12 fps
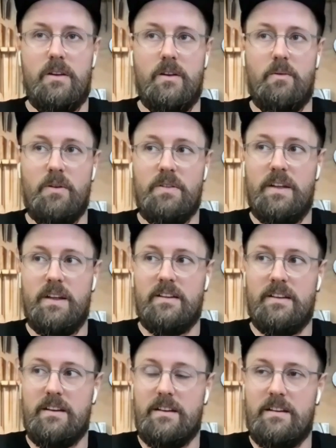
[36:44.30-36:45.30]
one
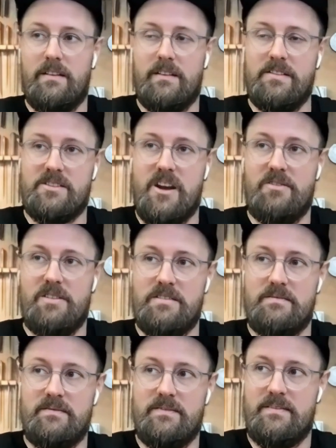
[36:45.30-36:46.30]
thing that Tony